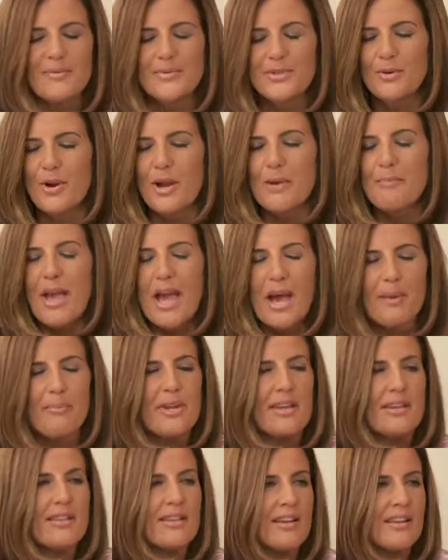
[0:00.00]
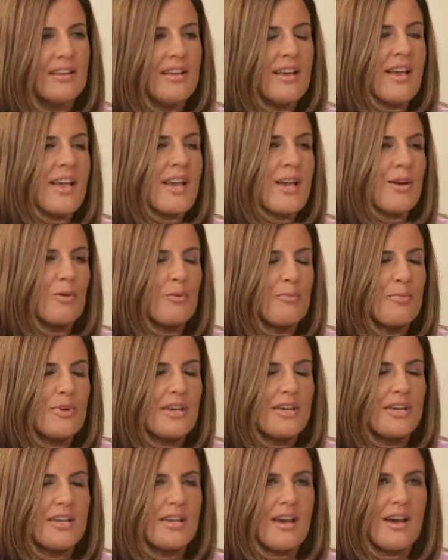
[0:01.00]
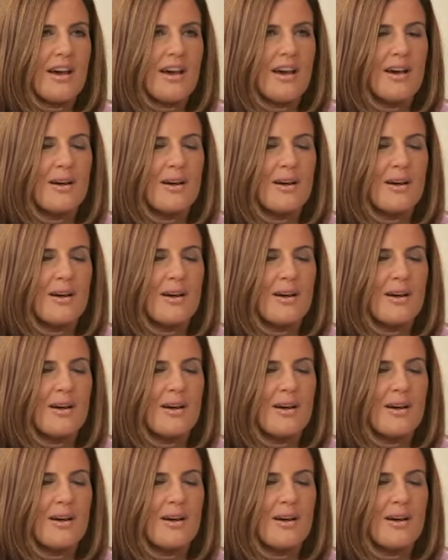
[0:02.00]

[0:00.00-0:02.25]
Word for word: So I'm happy that it will be